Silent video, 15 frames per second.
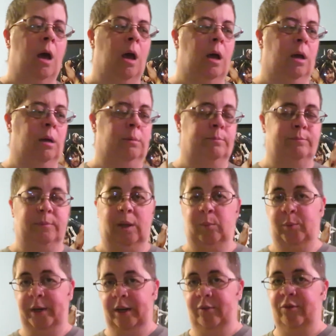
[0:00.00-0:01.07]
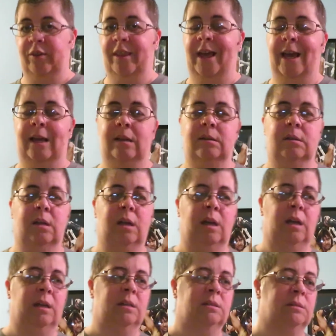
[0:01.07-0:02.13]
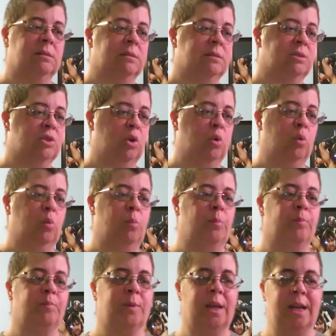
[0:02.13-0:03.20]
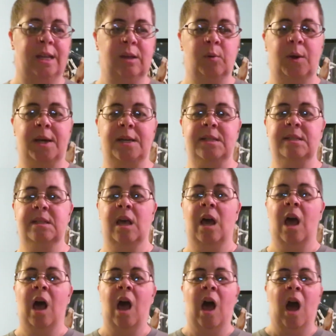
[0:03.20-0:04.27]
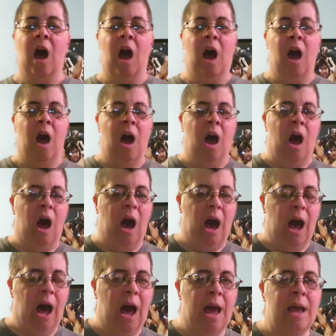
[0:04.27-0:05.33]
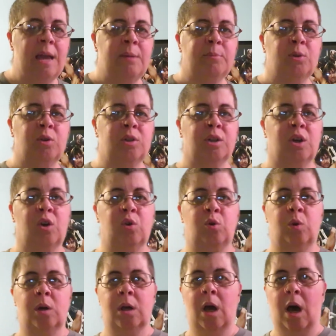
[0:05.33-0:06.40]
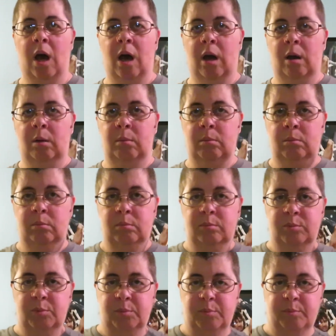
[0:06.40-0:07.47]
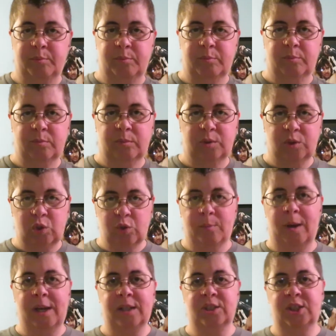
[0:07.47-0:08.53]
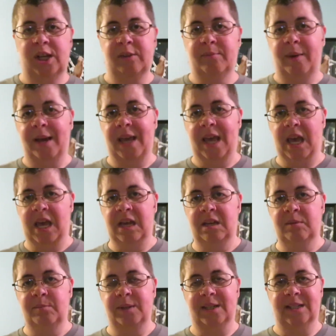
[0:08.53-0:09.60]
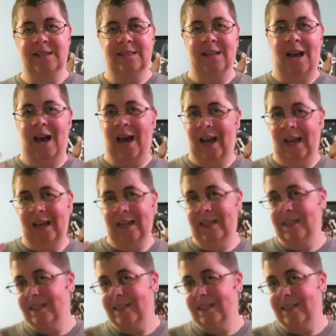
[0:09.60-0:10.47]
um, I'm waiting for that and so anyways I'm going to go um, do my shave my head because I